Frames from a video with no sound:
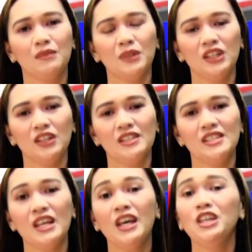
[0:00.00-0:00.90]

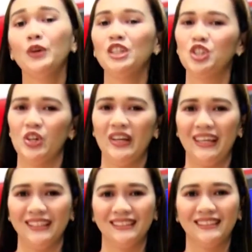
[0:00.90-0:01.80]
because you enjoy
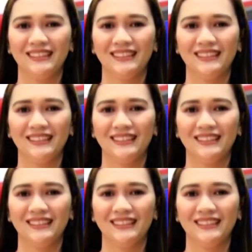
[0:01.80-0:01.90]
it.